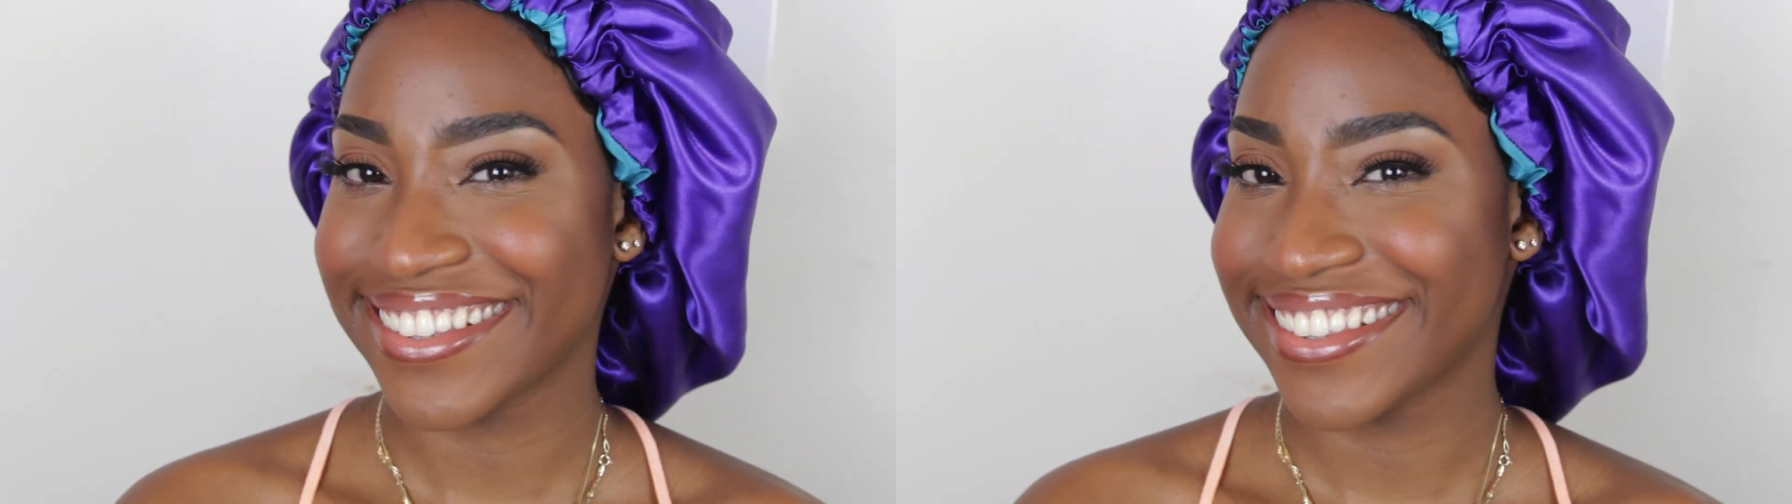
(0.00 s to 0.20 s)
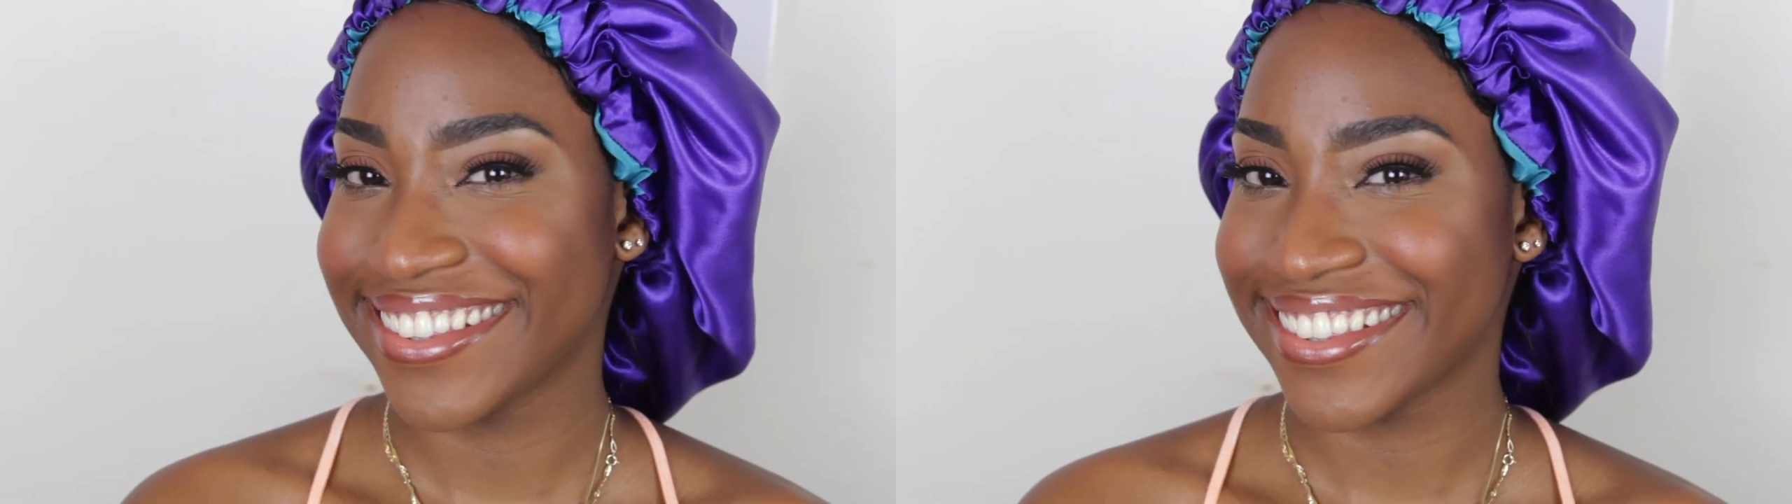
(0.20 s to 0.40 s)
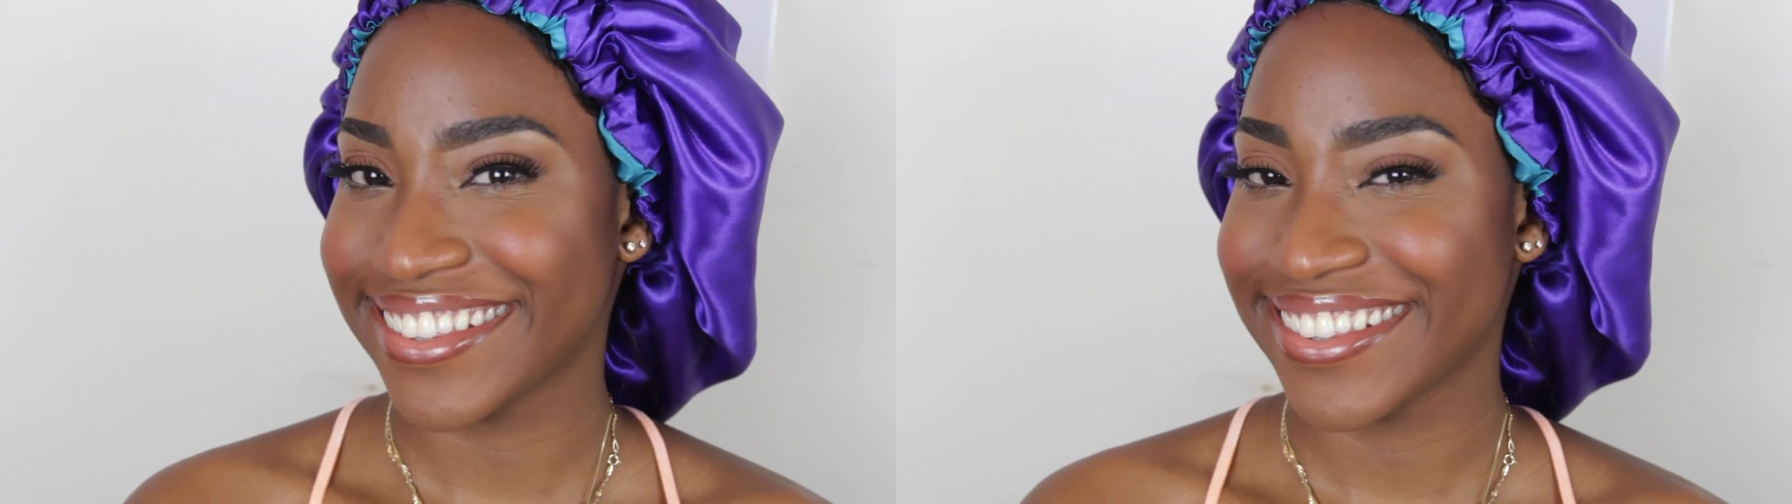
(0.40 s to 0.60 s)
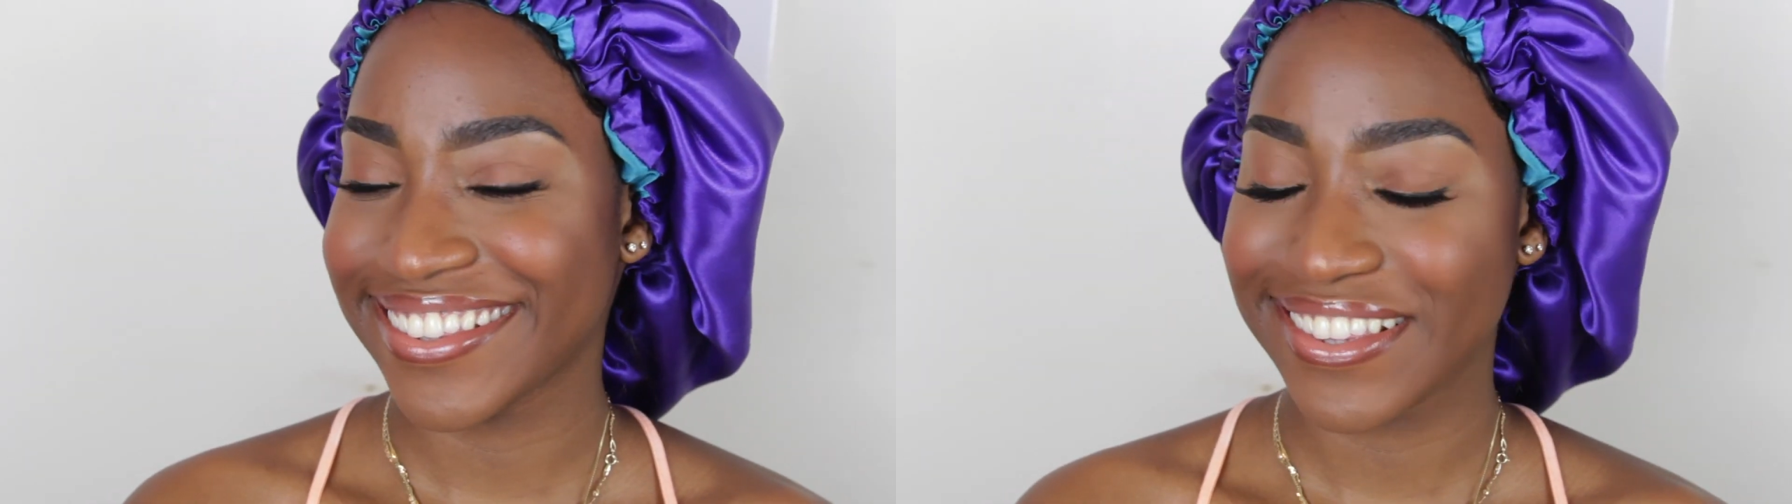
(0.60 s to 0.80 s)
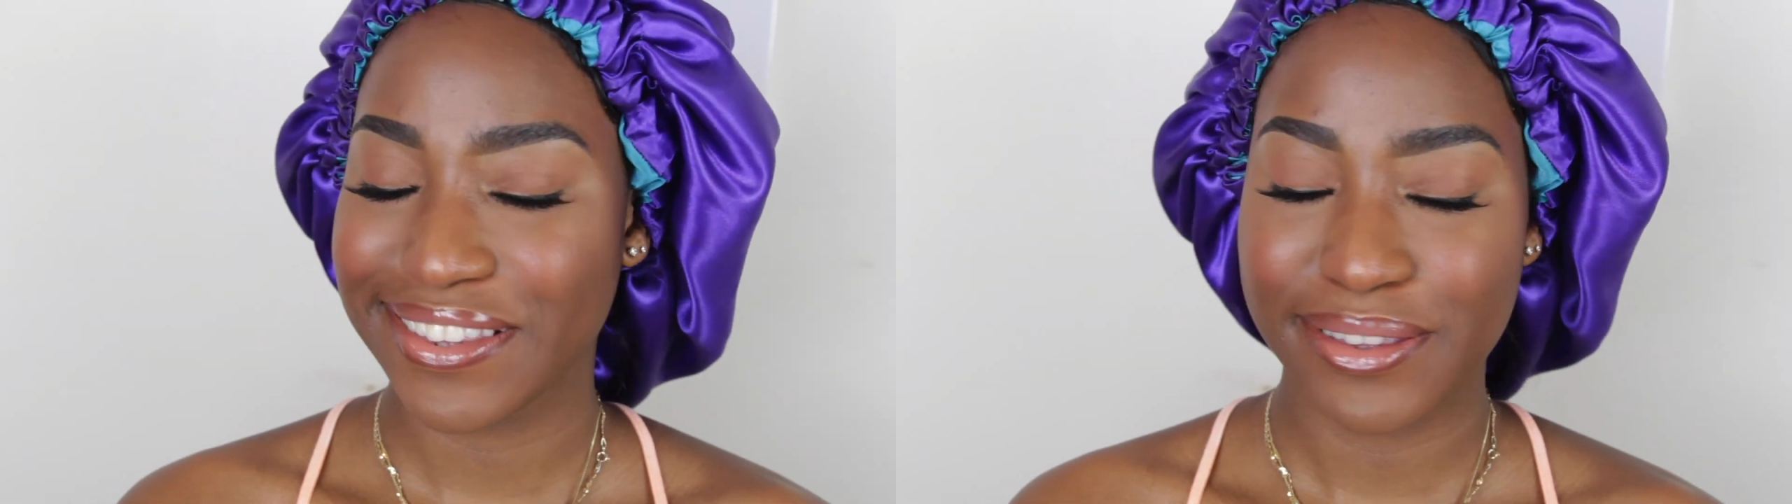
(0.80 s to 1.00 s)

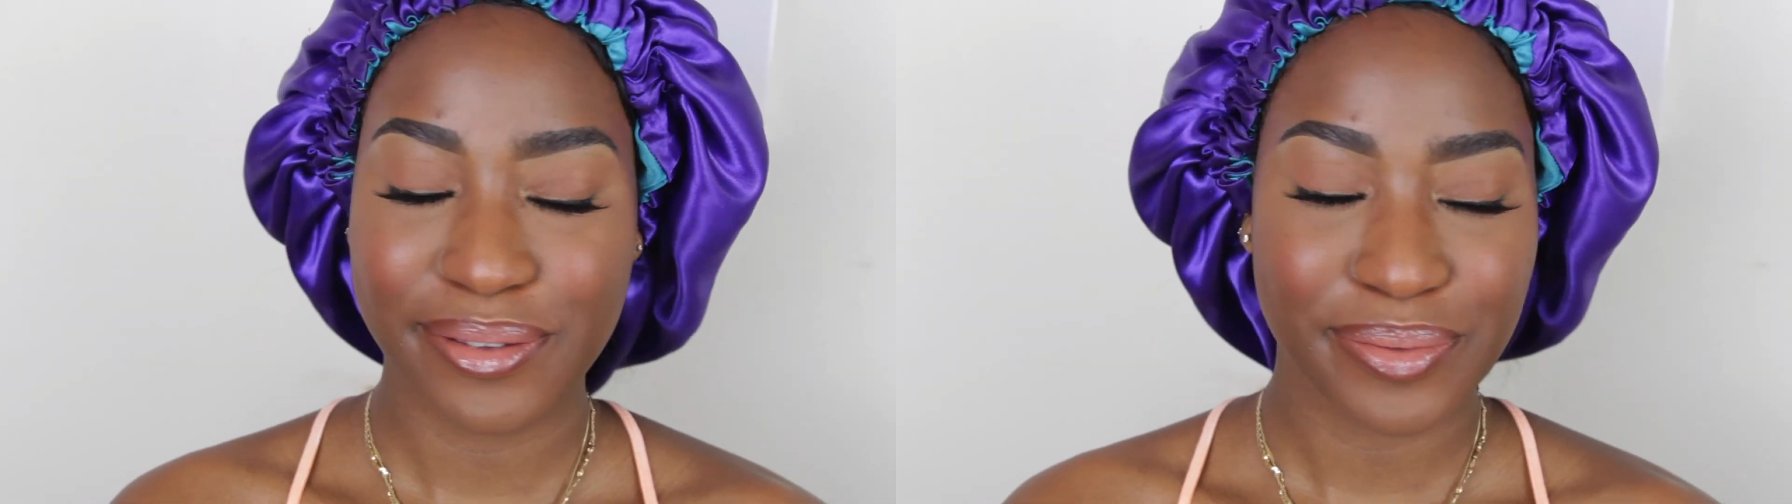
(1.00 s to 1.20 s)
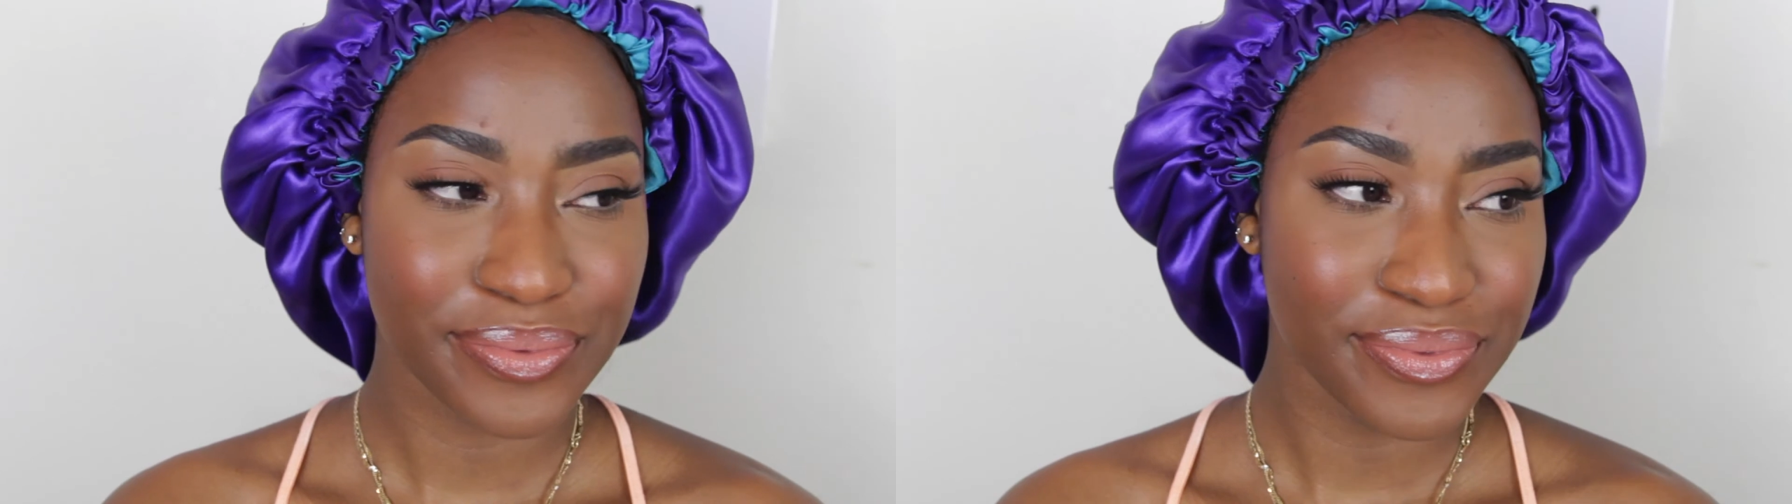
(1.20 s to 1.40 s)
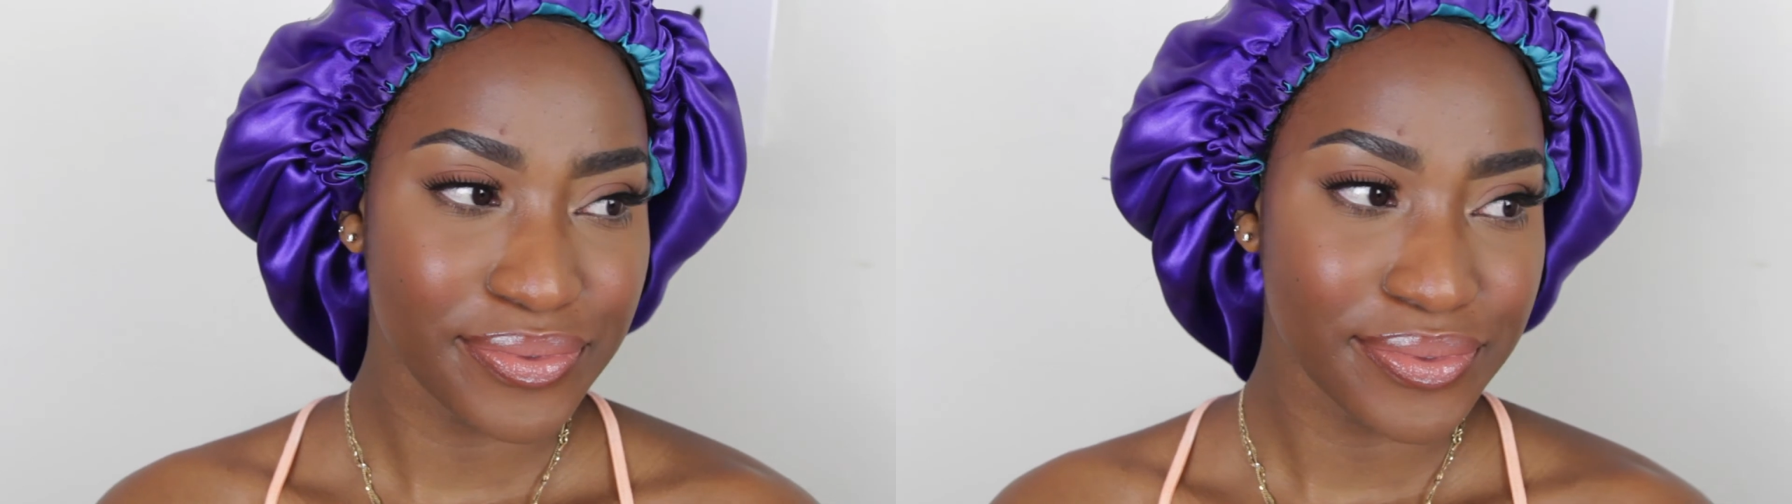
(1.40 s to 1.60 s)
look, you guys.